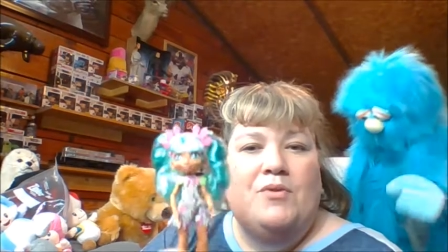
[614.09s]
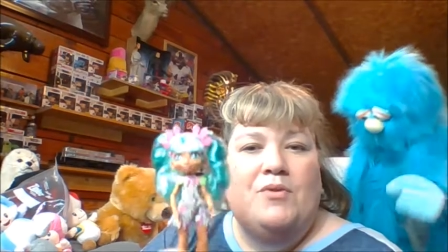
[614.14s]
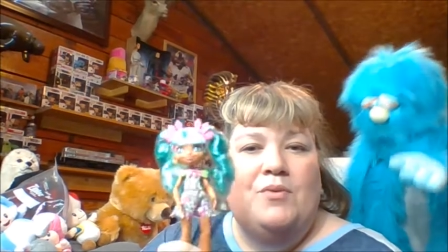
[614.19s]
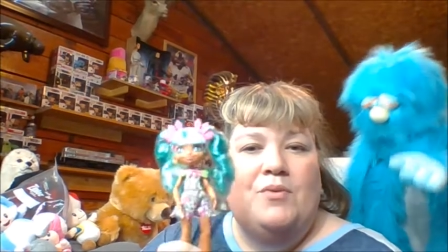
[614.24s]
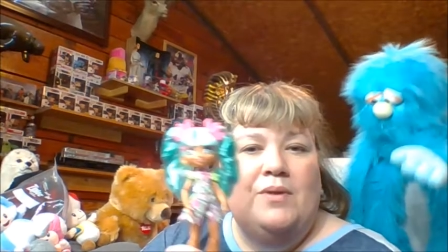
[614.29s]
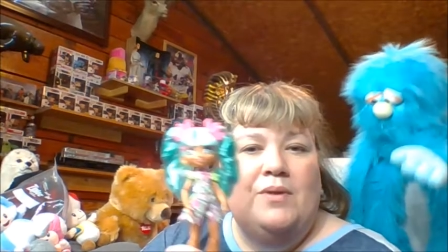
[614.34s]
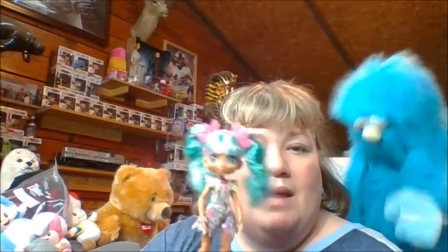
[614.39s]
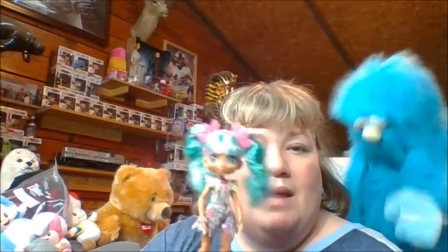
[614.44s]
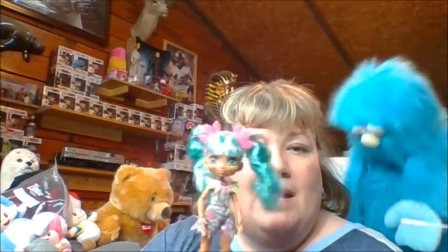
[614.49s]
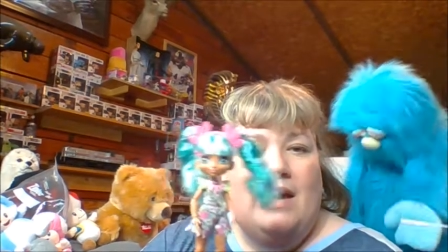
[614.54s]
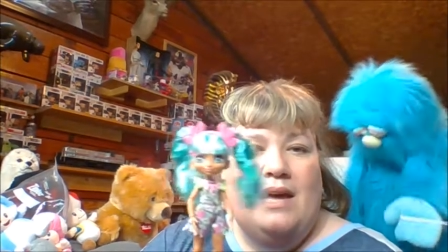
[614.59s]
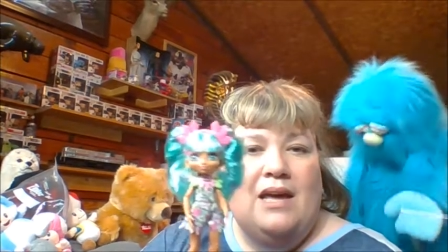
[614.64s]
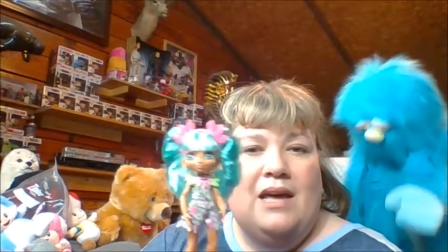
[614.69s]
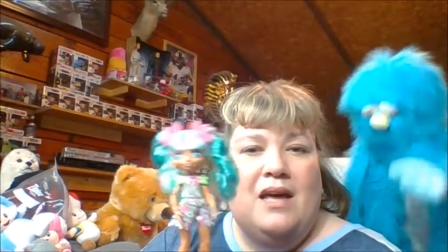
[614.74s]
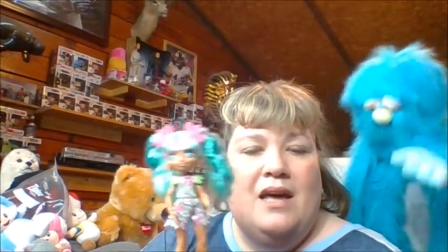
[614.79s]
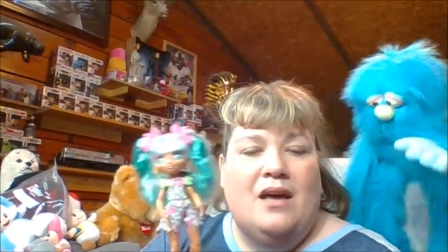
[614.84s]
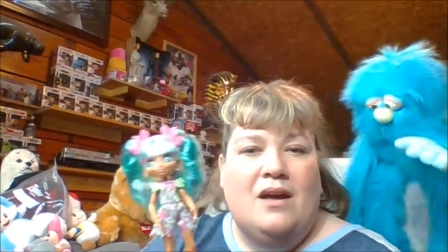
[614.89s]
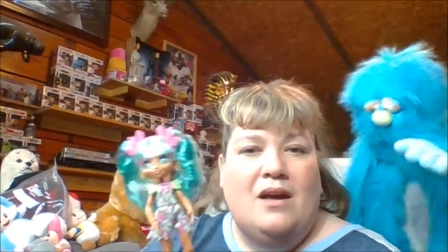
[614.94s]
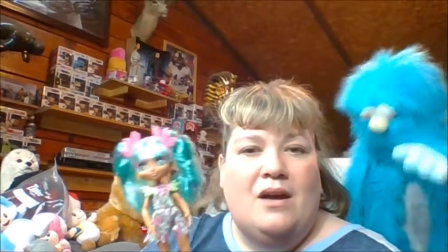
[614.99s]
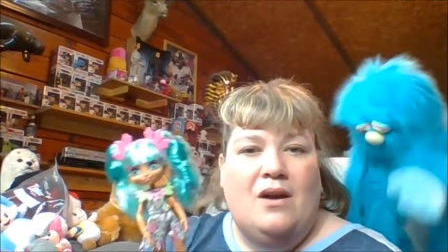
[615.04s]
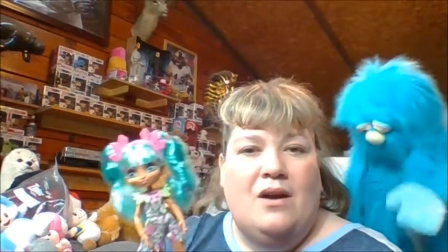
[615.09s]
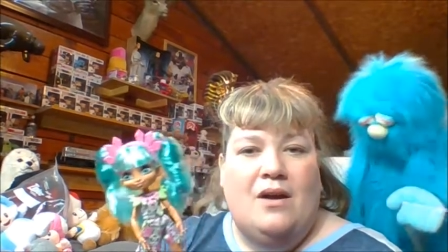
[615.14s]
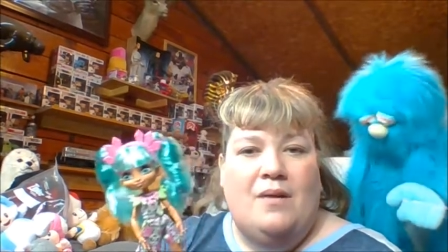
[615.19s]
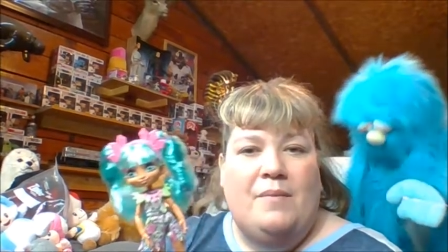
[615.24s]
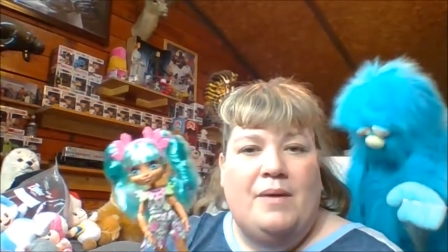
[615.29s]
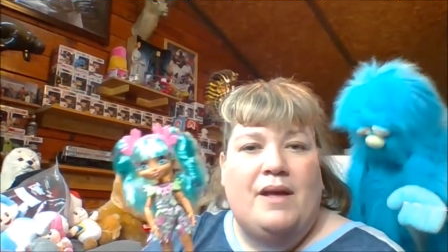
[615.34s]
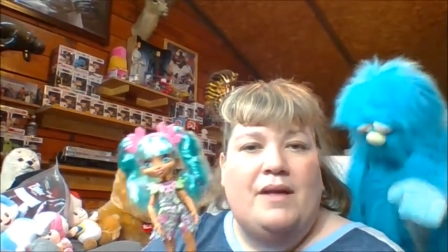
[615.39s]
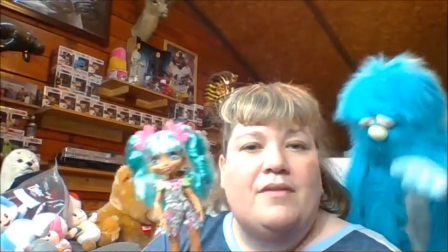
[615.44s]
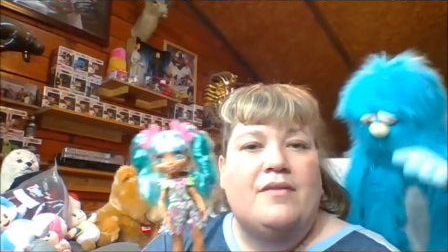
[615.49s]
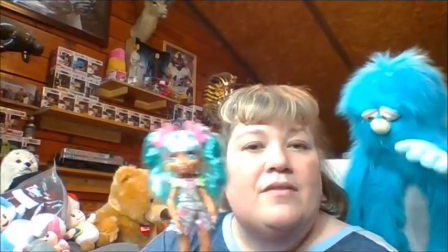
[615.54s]
to like,
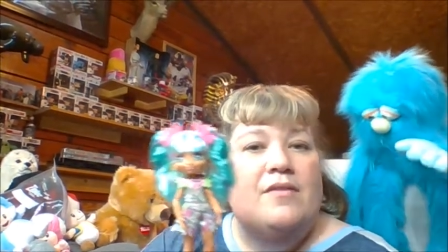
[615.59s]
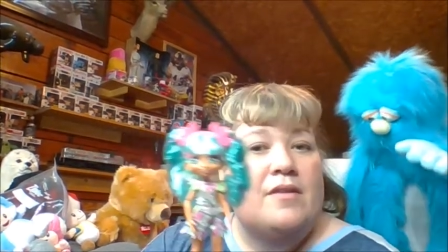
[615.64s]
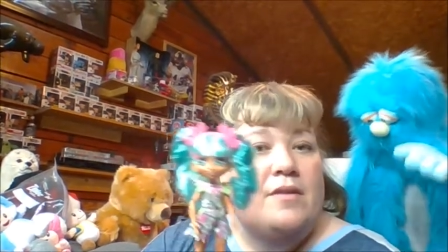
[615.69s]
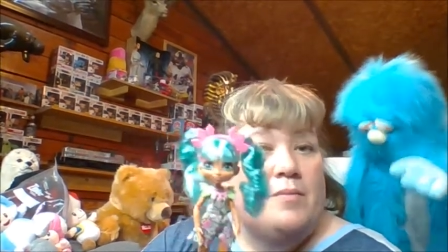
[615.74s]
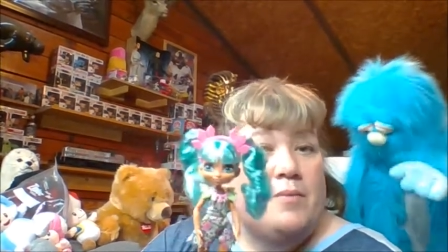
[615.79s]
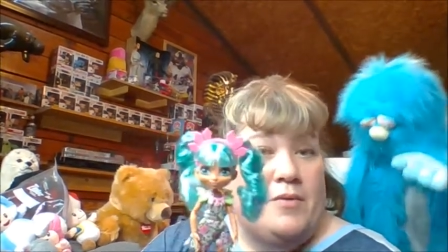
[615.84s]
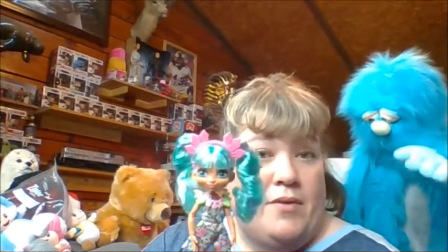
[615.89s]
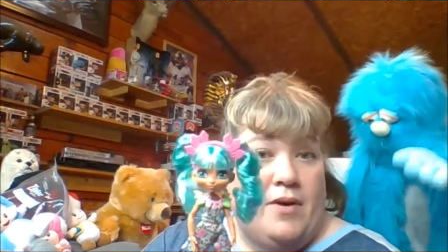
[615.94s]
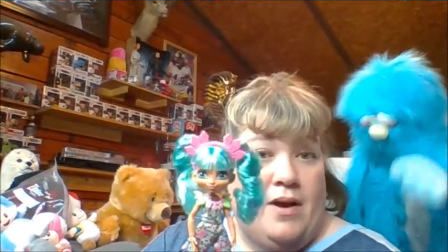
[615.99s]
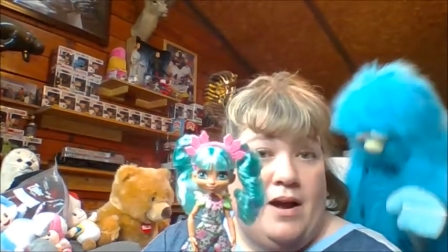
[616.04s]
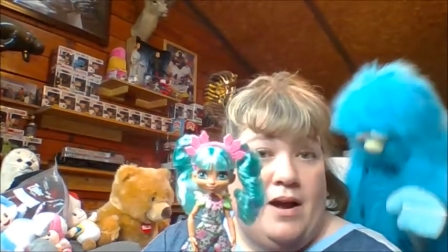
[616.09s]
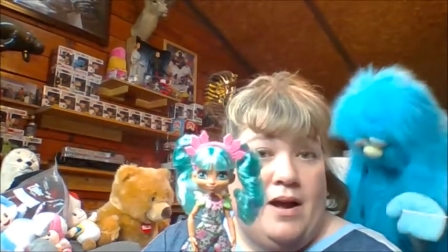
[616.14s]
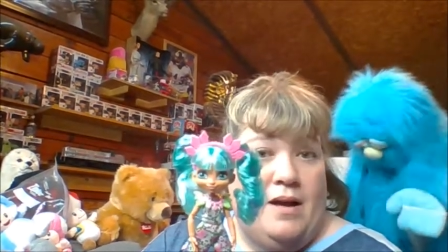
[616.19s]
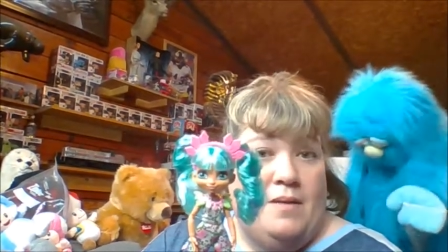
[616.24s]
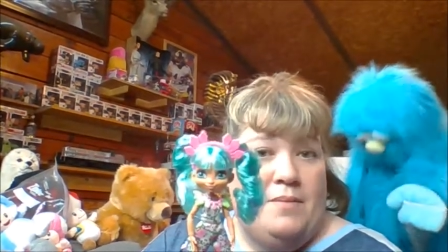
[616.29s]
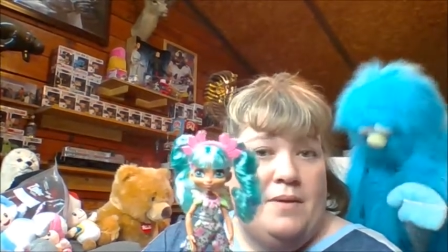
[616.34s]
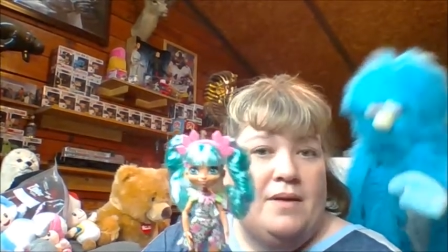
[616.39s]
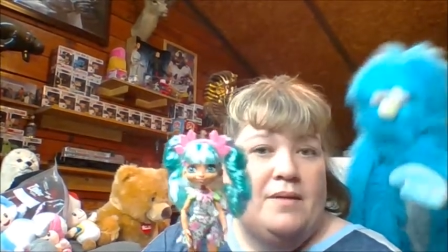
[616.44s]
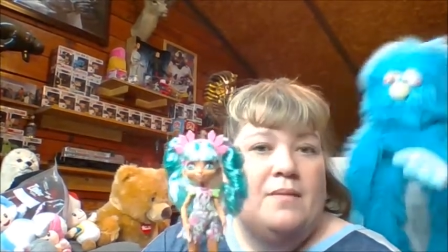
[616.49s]
comment, subscribe,